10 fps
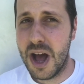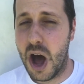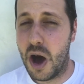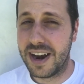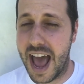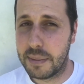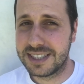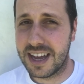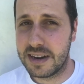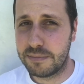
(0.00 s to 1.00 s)
On
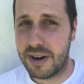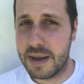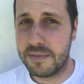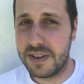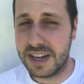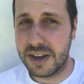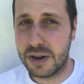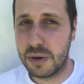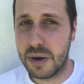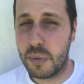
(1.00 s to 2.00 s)
Amazon Prime
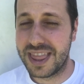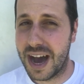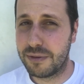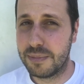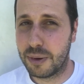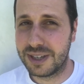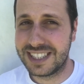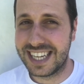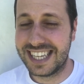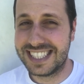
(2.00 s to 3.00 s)
Video, Without Remorse
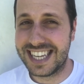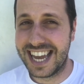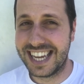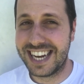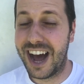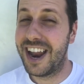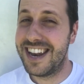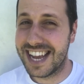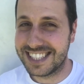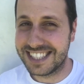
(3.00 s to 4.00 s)
is an
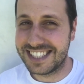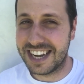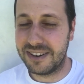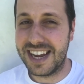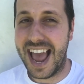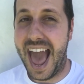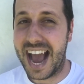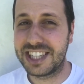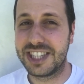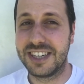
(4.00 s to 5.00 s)
unnecessary
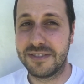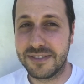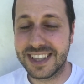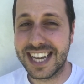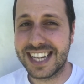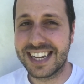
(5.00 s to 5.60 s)
action flick.